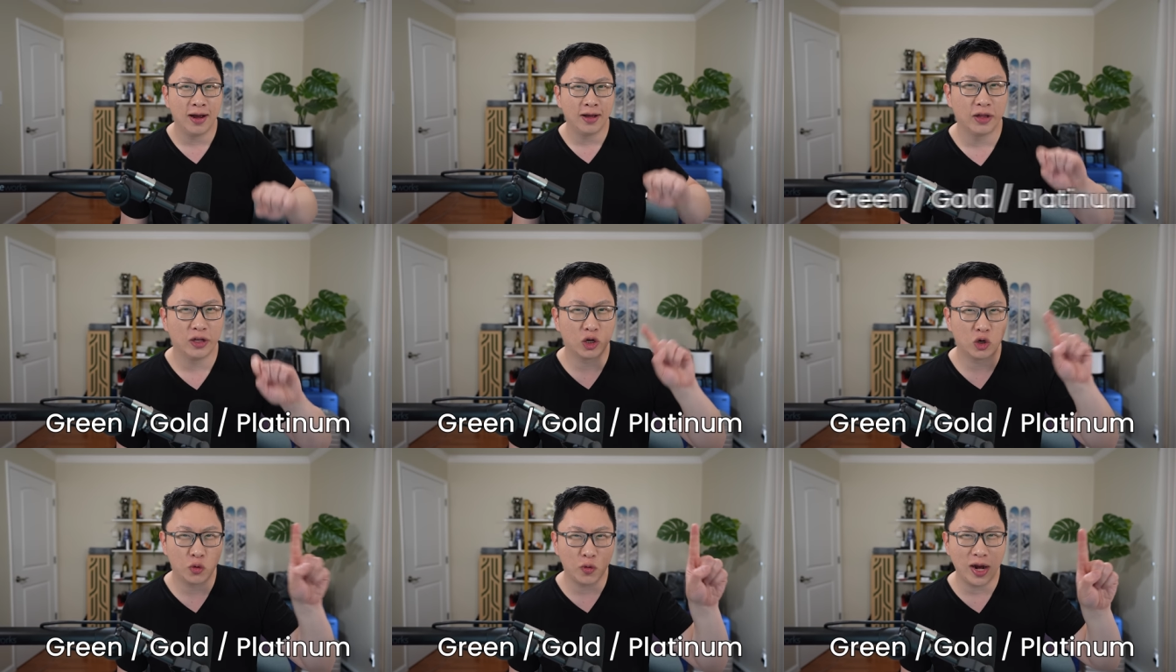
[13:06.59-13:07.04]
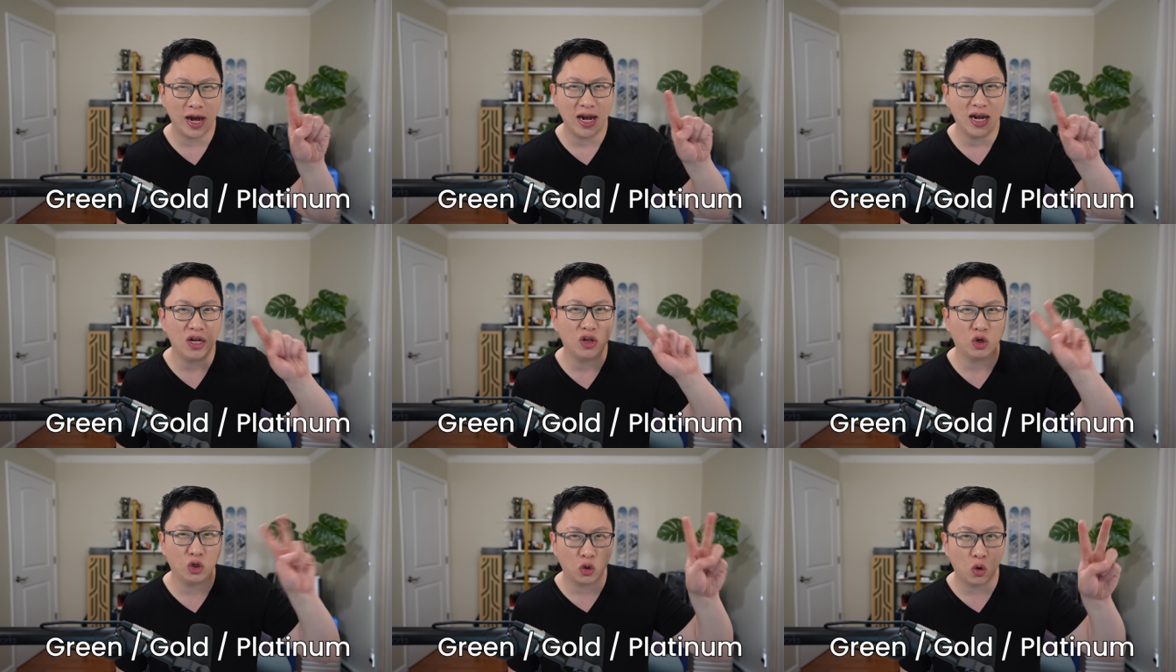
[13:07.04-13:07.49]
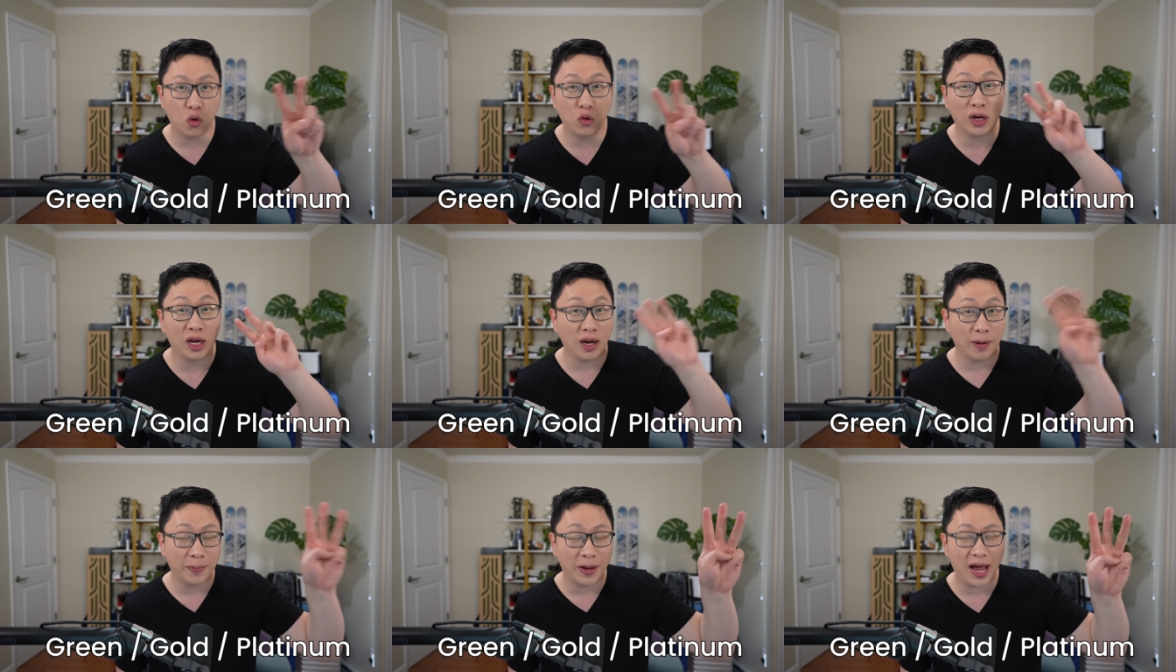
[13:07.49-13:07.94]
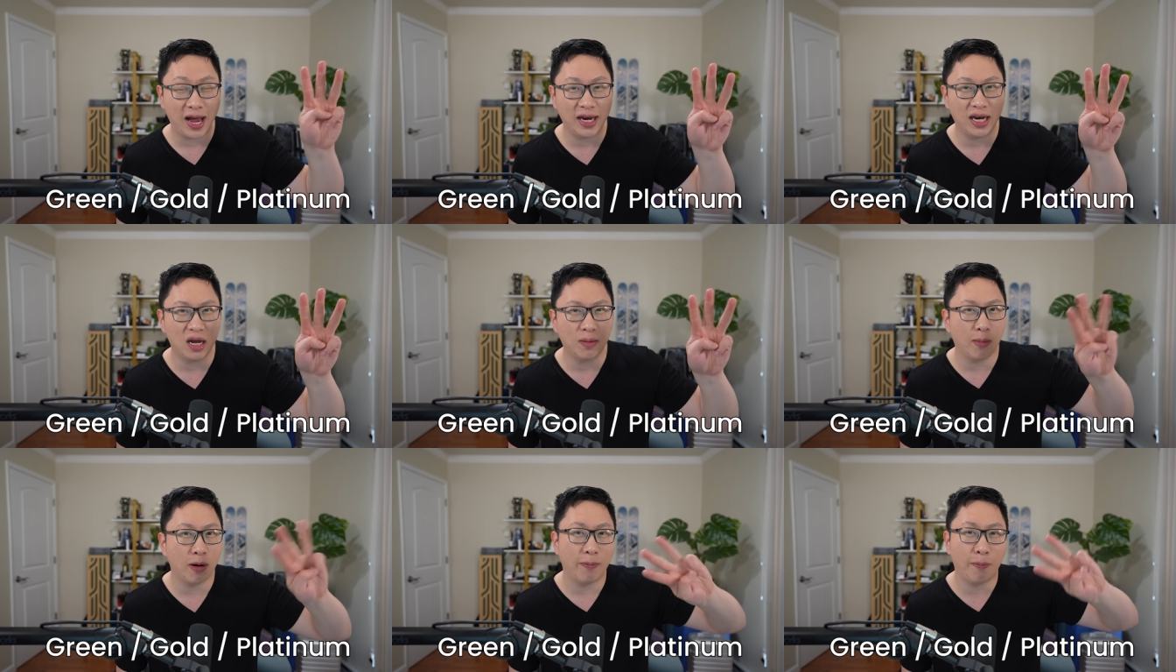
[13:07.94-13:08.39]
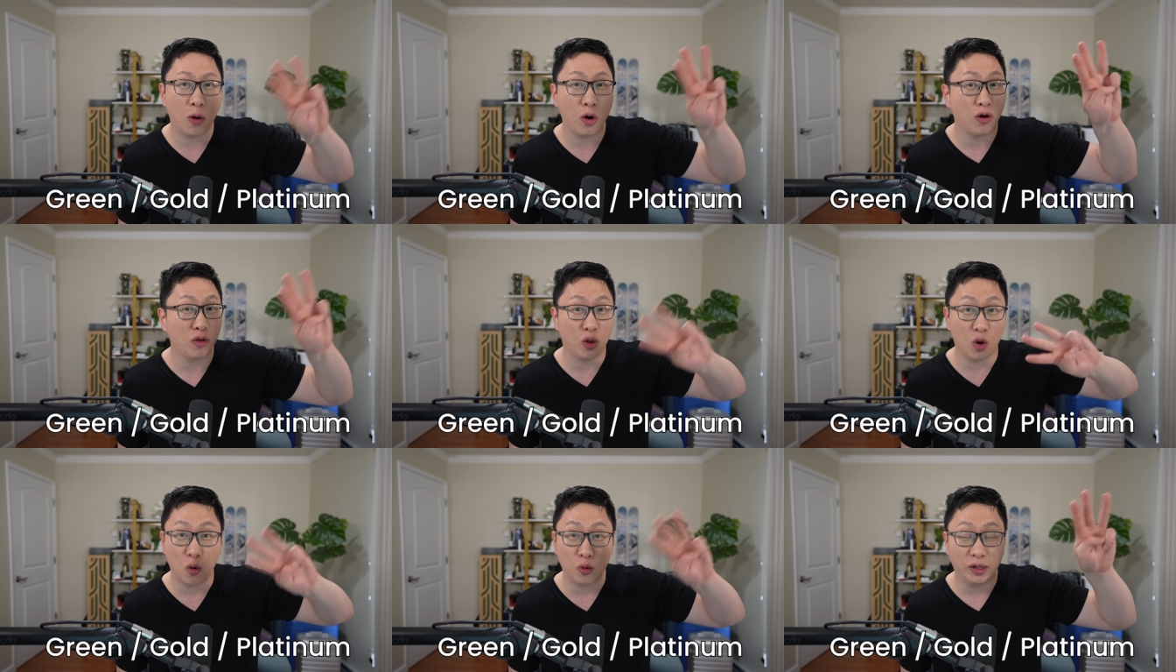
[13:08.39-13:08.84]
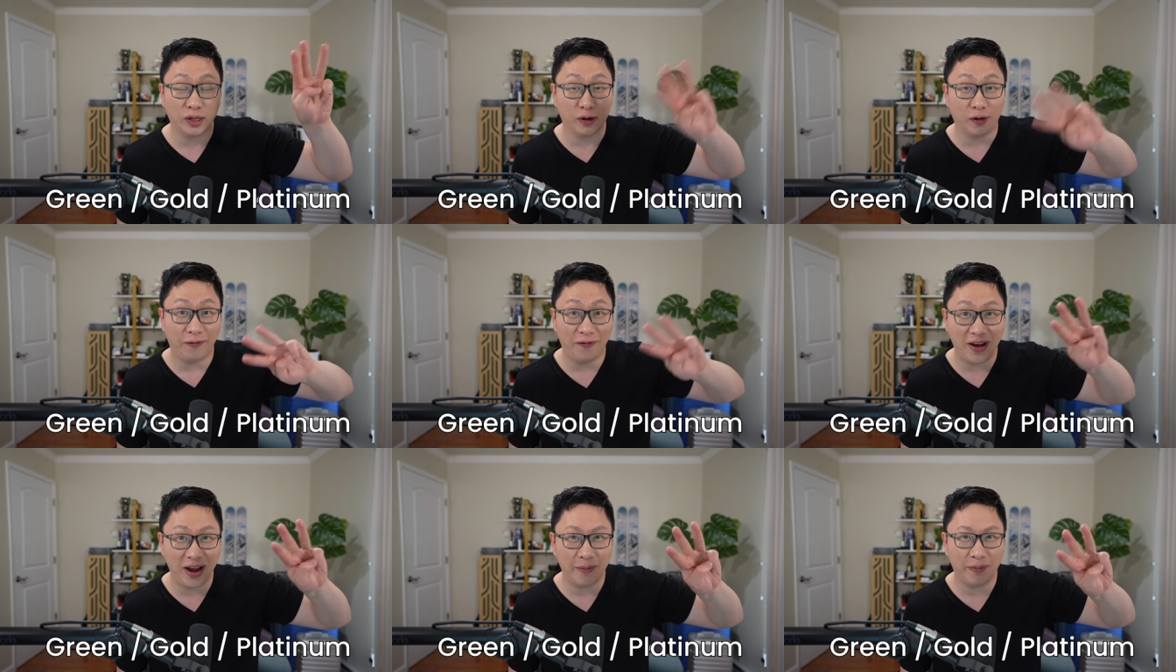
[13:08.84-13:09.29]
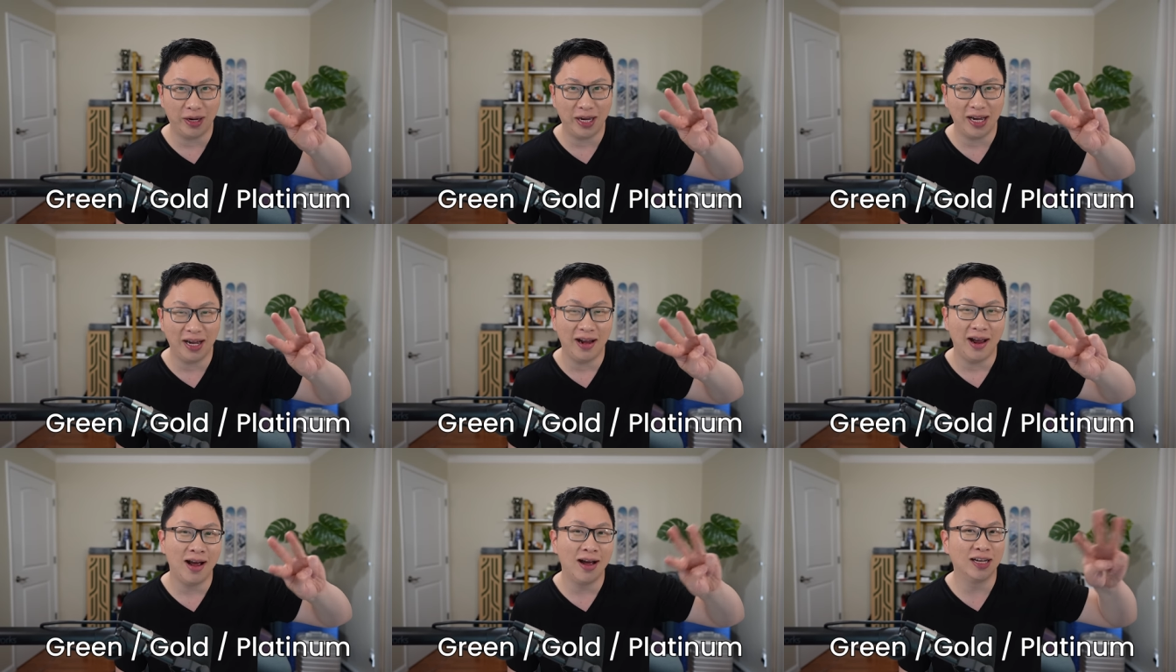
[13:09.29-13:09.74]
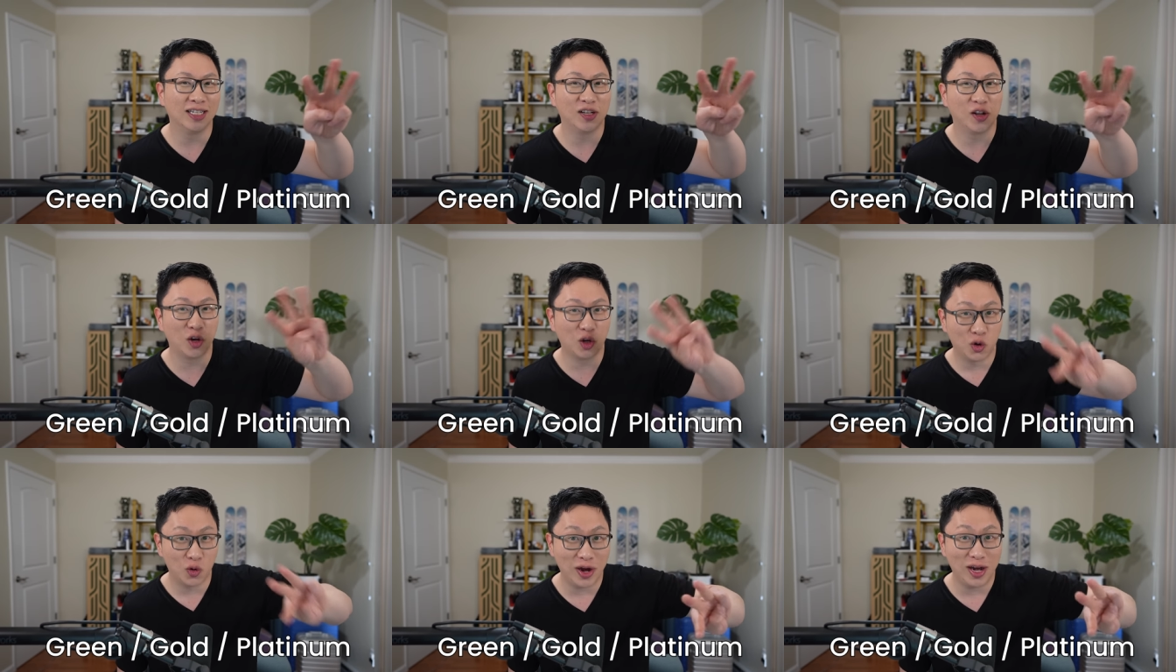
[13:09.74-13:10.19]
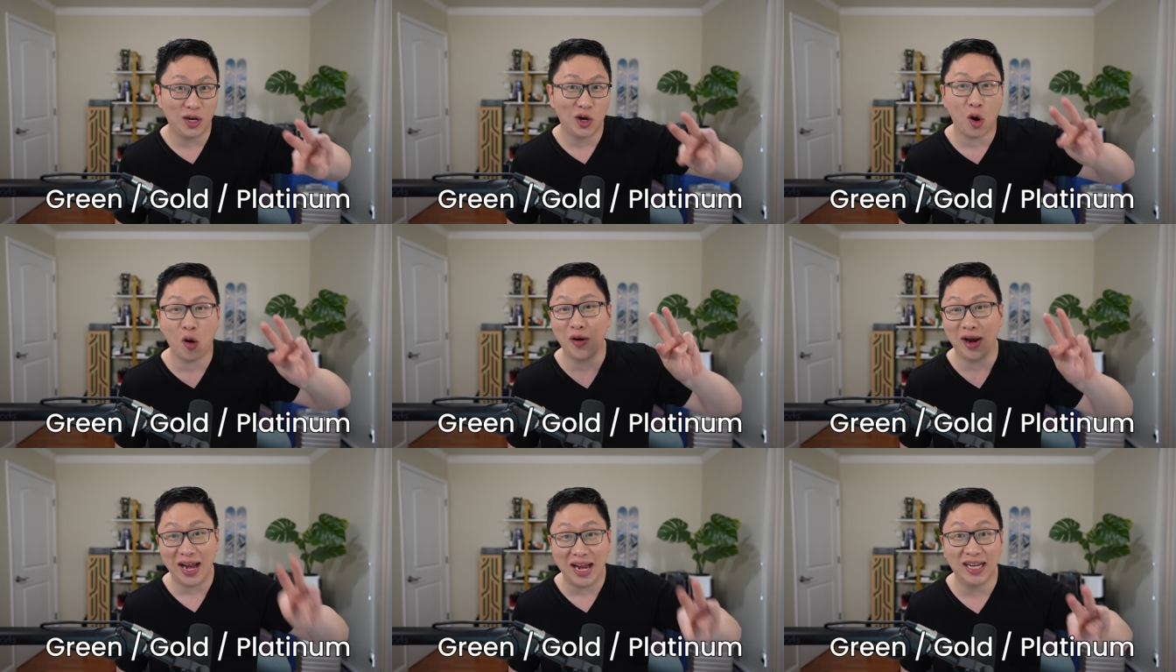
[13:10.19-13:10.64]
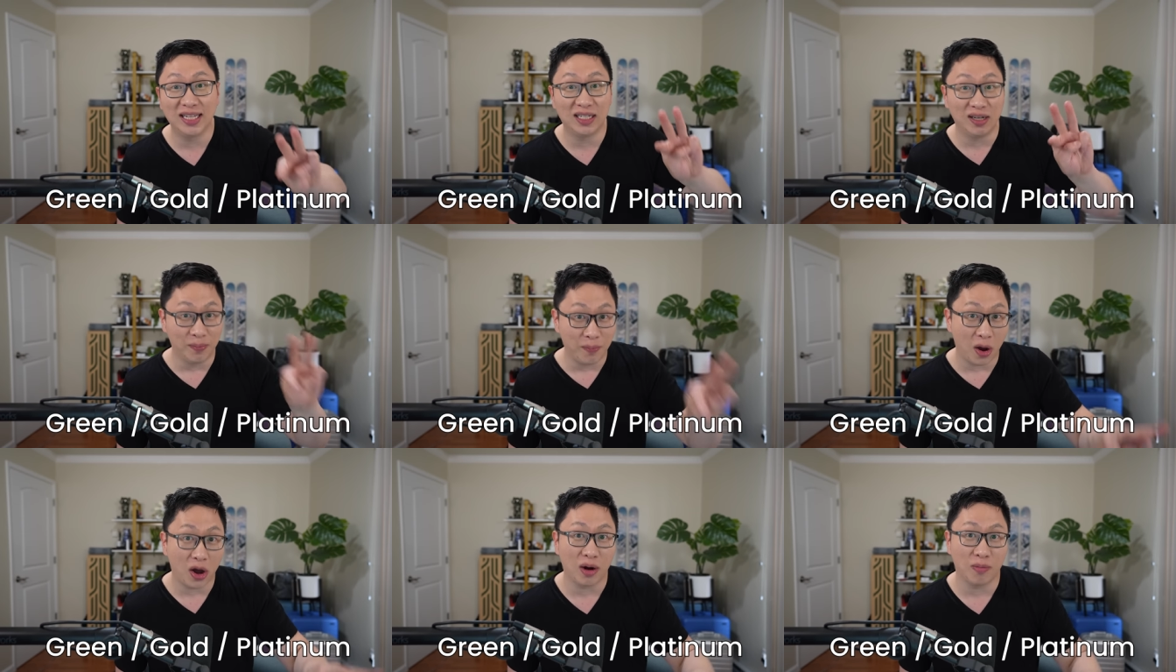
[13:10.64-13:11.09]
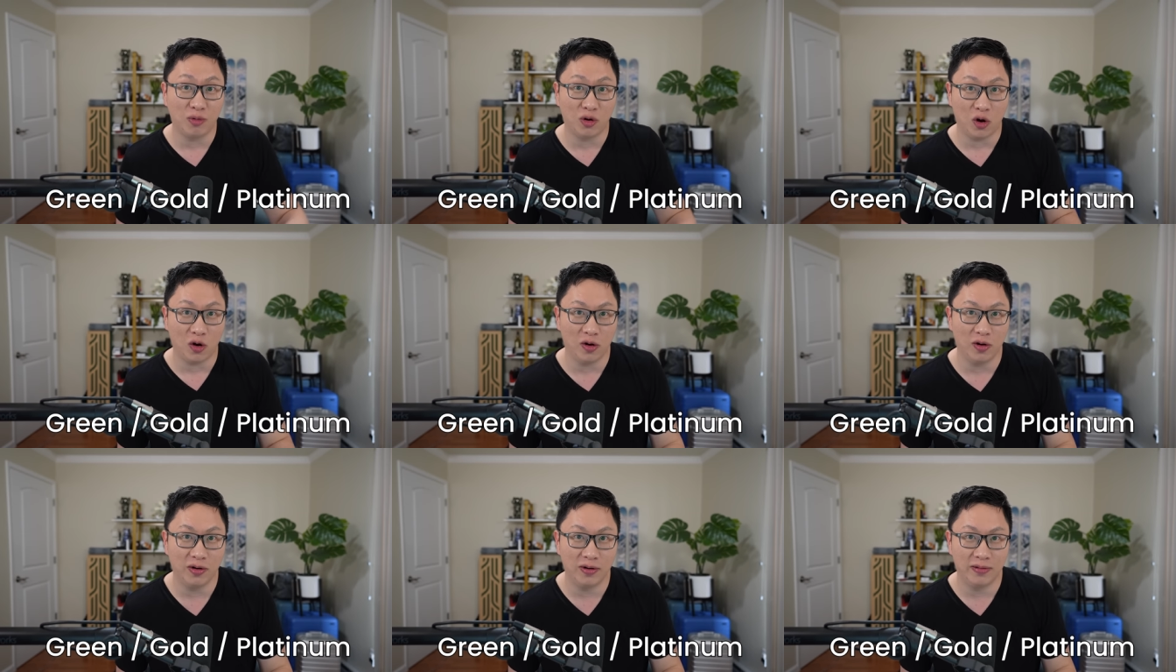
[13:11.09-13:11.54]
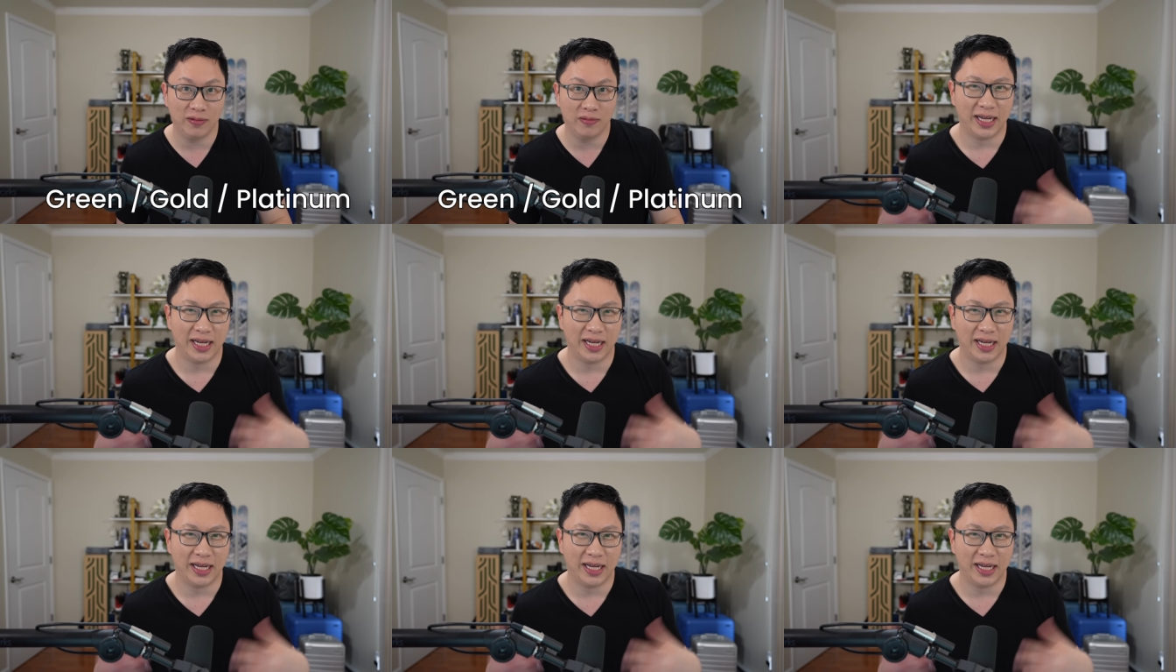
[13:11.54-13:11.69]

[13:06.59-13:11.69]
The green, the gold, and the platinum are part of their own little family, so the green card is the bottom card.